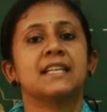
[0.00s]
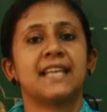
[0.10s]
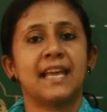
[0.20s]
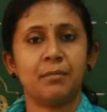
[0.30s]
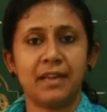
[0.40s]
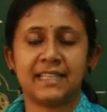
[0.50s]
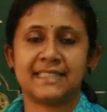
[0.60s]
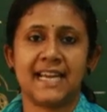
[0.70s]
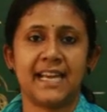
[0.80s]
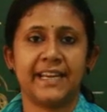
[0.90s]
Same like
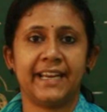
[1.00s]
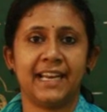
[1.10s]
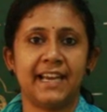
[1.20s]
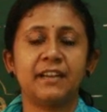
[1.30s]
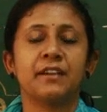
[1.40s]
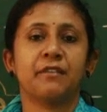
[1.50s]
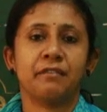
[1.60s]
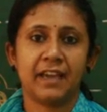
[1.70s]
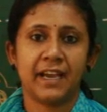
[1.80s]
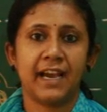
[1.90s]
standing line,
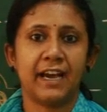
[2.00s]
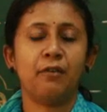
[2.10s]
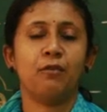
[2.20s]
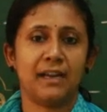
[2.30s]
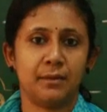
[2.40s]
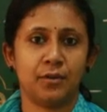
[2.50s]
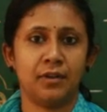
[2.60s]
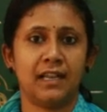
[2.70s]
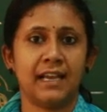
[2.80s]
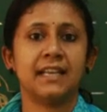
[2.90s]
we have one
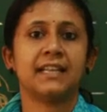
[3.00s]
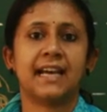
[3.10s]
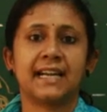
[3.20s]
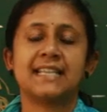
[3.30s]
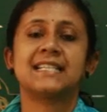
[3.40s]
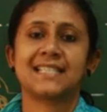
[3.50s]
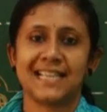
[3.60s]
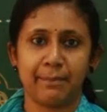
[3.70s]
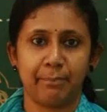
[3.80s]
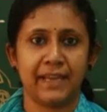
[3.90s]
more line, that is
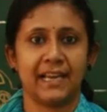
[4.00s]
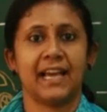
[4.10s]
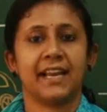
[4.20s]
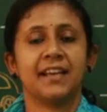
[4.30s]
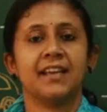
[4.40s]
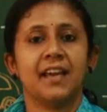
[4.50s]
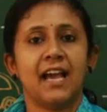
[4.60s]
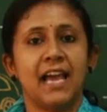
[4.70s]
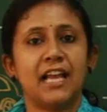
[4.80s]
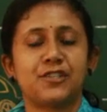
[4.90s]
sleeping line.
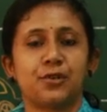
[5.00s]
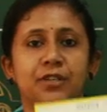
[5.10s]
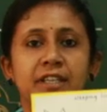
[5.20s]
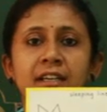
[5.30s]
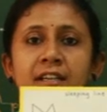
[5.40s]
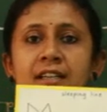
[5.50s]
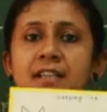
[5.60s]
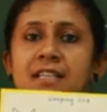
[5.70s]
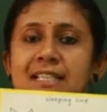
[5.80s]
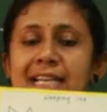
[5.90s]
I'll show the
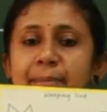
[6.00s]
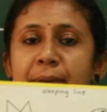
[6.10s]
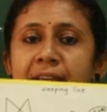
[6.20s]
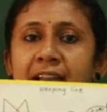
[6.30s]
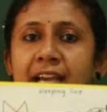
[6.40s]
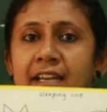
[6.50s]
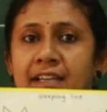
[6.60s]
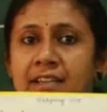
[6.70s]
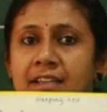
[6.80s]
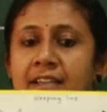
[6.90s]
sleeping line.
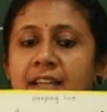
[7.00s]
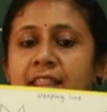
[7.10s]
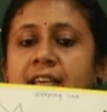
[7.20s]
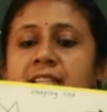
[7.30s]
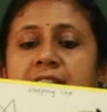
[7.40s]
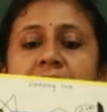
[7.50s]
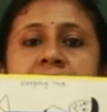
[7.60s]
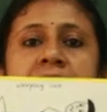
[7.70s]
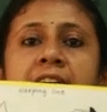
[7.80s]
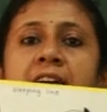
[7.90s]
This
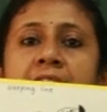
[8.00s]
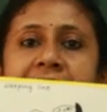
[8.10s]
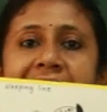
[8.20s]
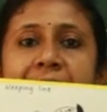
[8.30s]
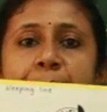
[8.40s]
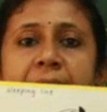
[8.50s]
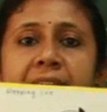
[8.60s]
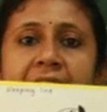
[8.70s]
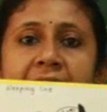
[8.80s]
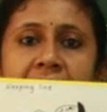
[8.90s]
is
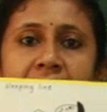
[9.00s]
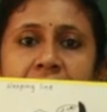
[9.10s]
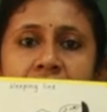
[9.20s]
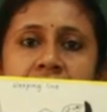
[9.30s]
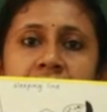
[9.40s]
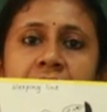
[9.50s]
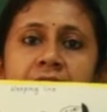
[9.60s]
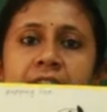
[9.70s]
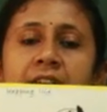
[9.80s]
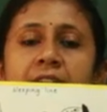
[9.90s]
sleeping line.
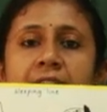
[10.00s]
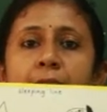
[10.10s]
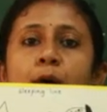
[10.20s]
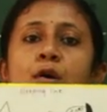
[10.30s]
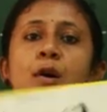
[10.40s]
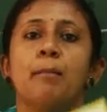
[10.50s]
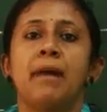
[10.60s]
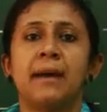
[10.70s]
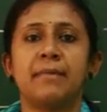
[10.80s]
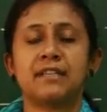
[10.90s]
Now,
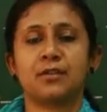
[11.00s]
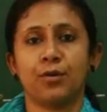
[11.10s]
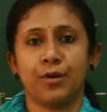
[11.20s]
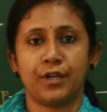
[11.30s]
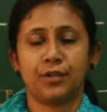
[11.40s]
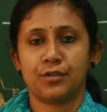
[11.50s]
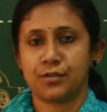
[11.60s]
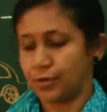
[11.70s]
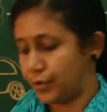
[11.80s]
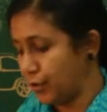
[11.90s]
ma'am is going to
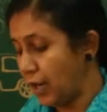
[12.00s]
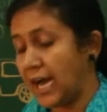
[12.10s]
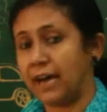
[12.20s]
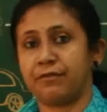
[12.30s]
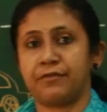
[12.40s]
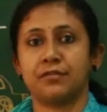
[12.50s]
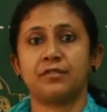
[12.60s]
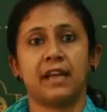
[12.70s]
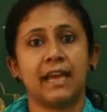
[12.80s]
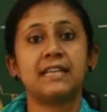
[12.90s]
show you how to
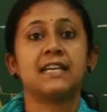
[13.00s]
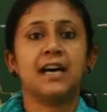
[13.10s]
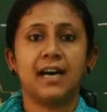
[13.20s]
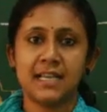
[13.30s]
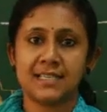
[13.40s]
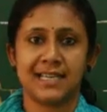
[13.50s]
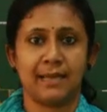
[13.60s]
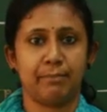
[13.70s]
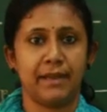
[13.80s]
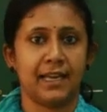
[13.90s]
write a
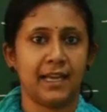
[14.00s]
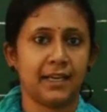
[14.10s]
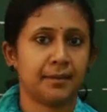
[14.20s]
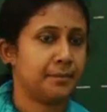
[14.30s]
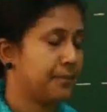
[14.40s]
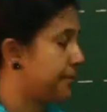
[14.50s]
sleeping line.